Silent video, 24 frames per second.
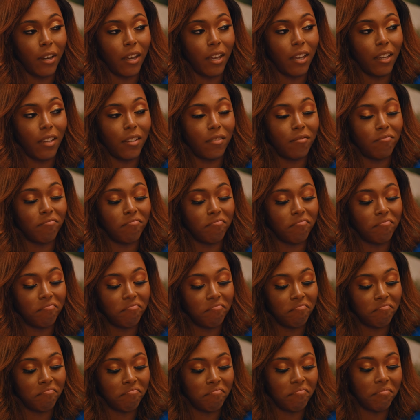Right.
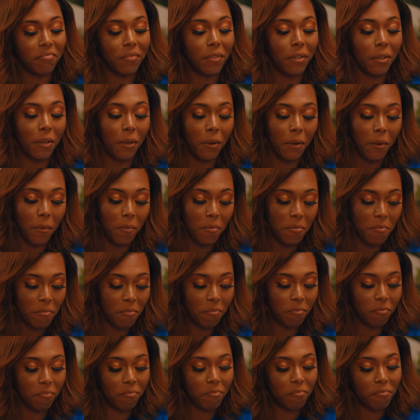Okay.
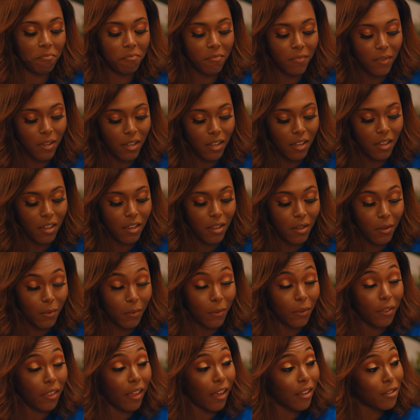
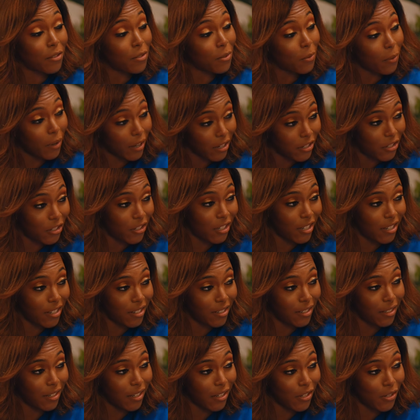Well, last question,
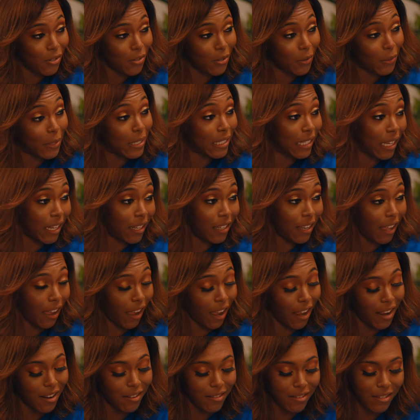because you know it's getting
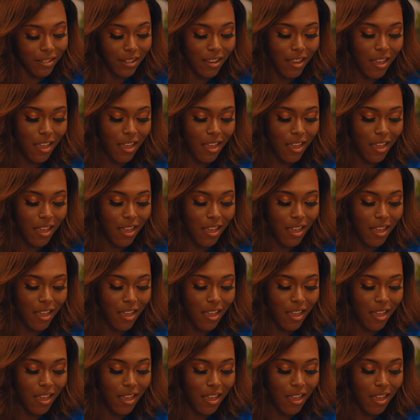late.